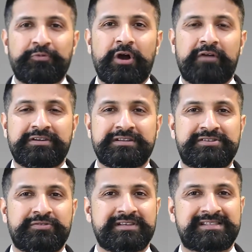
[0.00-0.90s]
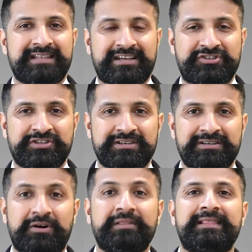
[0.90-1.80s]
you have understood this
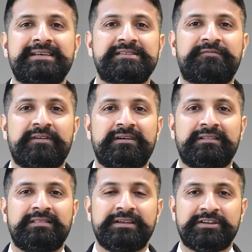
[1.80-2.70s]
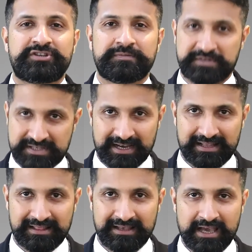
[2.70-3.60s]
lecture on Laissez-Faire Leadership
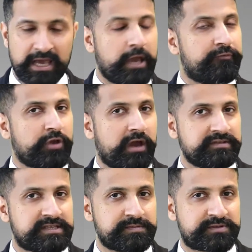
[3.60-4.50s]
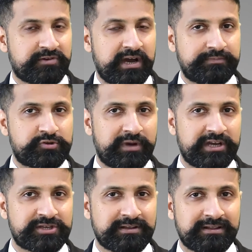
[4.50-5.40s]
Style. If you haven't subscribed to my
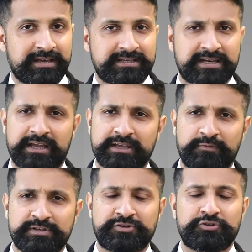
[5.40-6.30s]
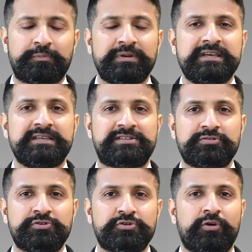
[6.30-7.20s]
channel yet, I request you to please
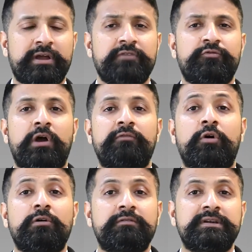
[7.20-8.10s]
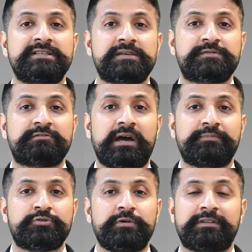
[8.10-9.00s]
do so, and if you have already
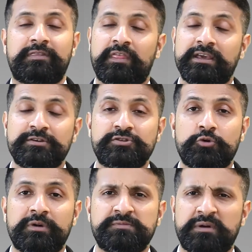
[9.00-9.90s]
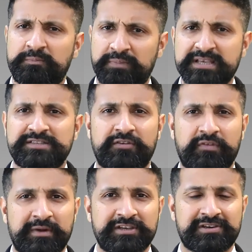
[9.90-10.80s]
subscribed to it, thank you so much, but please
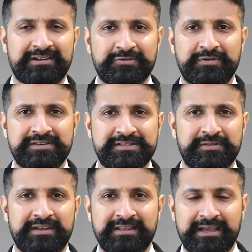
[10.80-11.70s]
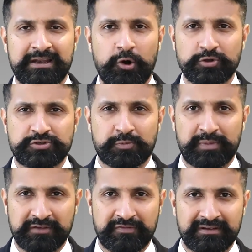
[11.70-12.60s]
refer my channel to others so that they can also
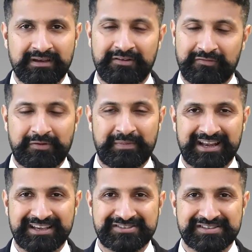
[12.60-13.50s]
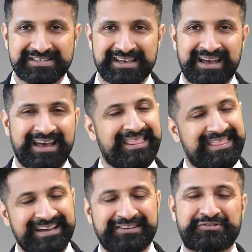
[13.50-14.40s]
benefit from my lectures.
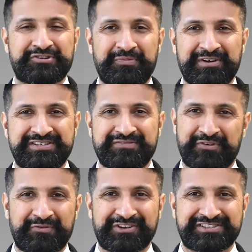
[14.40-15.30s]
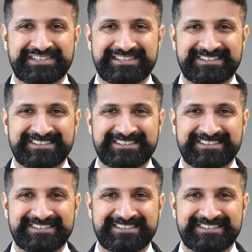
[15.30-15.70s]
Thank you so much for watching.